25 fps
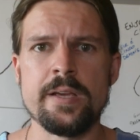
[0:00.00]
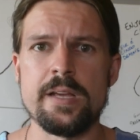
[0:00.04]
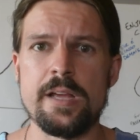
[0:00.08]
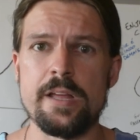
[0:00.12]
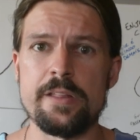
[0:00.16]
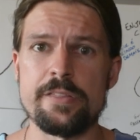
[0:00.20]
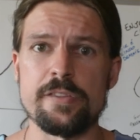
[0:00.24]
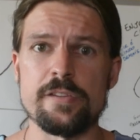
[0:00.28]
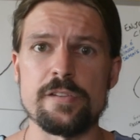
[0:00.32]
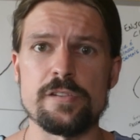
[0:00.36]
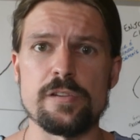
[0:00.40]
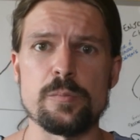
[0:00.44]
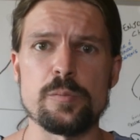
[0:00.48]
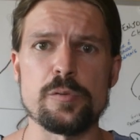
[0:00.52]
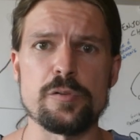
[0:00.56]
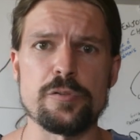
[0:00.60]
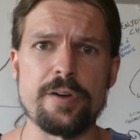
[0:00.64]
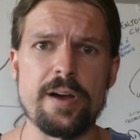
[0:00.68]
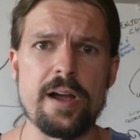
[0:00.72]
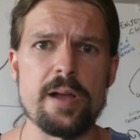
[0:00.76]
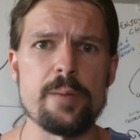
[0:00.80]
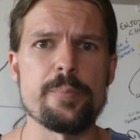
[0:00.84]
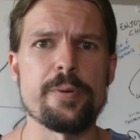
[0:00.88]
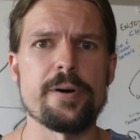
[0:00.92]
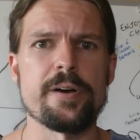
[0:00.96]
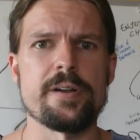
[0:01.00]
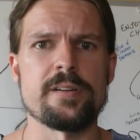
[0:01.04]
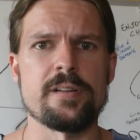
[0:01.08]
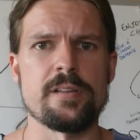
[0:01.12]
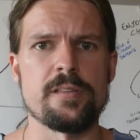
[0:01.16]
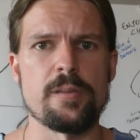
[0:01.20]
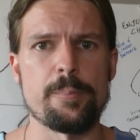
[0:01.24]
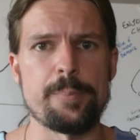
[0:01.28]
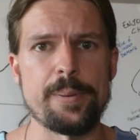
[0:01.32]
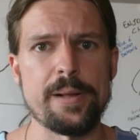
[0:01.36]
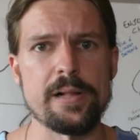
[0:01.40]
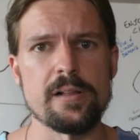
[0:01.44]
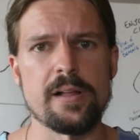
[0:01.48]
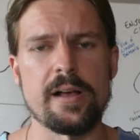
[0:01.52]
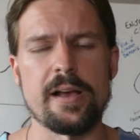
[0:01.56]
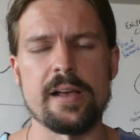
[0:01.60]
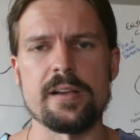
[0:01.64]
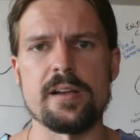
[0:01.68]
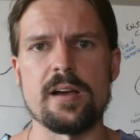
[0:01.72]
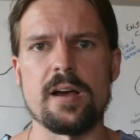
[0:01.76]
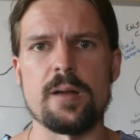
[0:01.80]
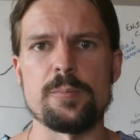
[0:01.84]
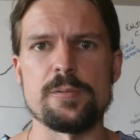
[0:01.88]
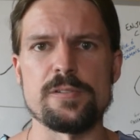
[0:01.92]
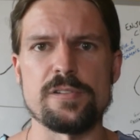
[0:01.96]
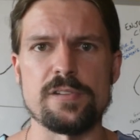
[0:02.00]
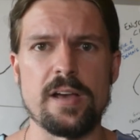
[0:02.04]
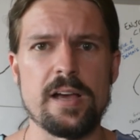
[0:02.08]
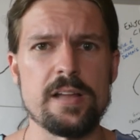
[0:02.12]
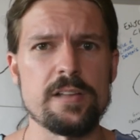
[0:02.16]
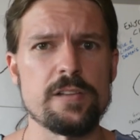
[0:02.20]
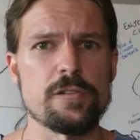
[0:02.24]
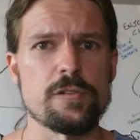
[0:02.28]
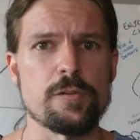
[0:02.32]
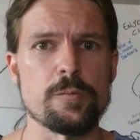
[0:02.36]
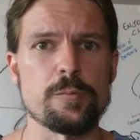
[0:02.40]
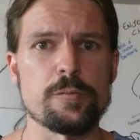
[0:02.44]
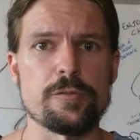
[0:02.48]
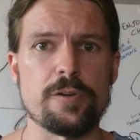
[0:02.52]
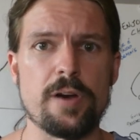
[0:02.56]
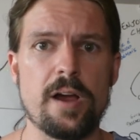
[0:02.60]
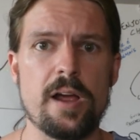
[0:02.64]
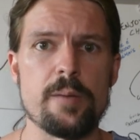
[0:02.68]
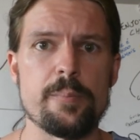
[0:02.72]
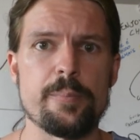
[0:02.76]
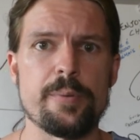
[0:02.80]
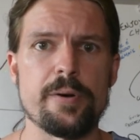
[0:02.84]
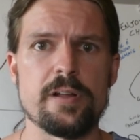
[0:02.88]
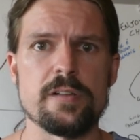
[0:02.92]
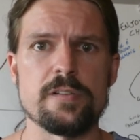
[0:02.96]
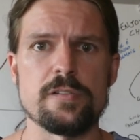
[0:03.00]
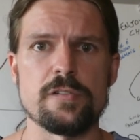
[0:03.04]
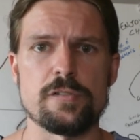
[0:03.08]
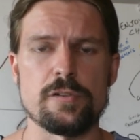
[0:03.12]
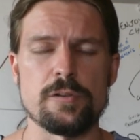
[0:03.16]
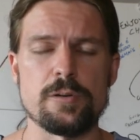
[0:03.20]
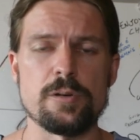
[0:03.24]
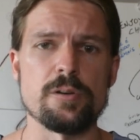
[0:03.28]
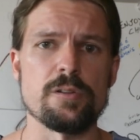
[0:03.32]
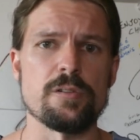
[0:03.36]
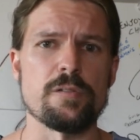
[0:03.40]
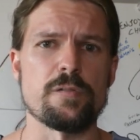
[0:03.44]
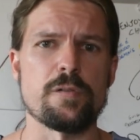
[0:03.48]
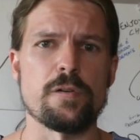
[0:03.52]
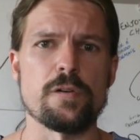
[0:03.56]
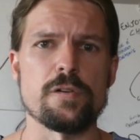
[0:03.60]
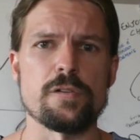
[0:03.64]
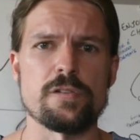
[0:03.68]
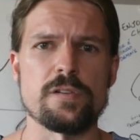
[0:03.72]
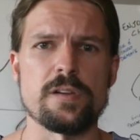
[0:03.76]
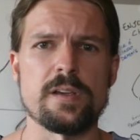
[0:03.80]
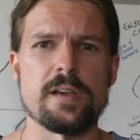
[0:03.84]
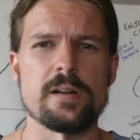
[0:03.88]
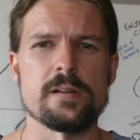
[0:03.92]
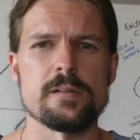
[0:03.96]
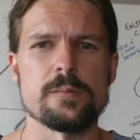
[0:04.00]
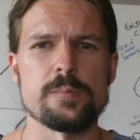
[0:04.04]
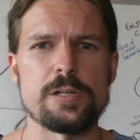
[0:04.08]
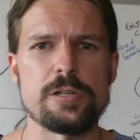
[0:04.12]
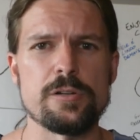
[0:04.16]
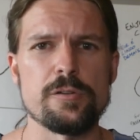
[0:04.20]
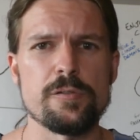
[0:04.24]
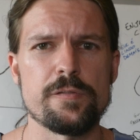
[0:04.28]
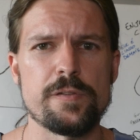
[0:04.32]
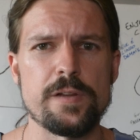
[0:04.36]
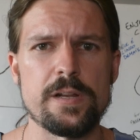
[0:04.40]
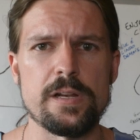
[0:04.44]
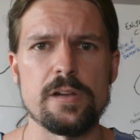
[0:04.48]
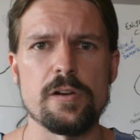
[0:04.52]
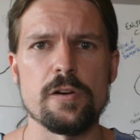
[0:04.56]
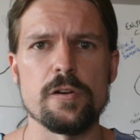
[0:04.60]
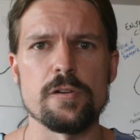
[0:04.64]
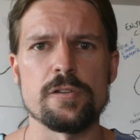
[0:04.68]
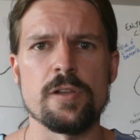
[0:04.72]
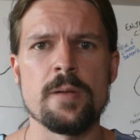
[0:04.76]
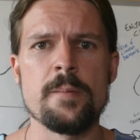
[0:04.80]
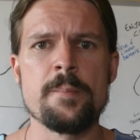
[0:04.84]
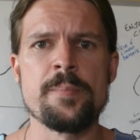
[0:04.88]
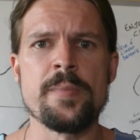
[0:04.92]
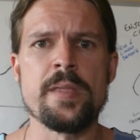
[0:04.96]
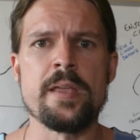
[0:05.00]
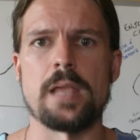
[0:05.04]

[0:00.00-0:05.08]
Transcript: Hit the subscribe button and the bell icon beside the subscribe button so you're the first to get all my new videos.